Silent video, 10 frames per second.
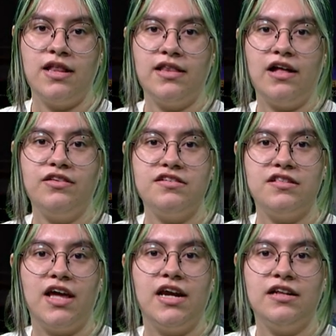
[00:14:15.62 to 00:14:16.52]
Now let's
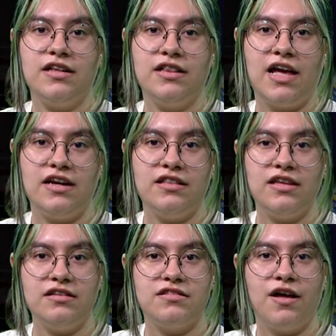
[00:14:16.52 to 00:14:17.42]
lighten
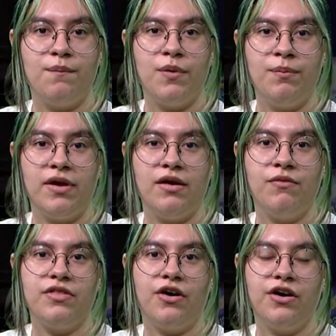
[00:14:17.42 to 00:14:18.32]
things up a bit
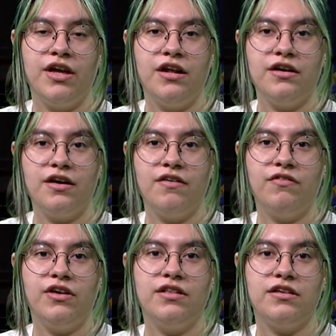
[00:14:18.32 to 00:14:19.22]
with Ariana
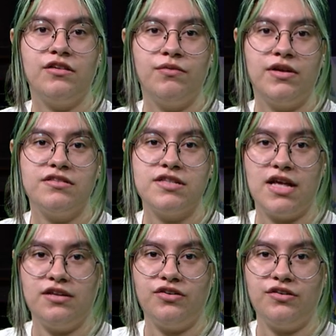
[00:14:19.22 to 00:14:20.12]
covering this week's
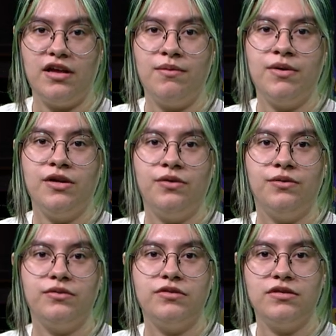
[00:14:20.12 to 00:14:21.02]
entertainment
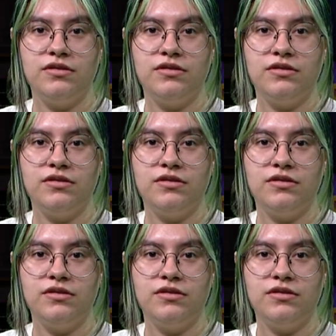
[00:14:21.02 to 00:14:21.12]
news.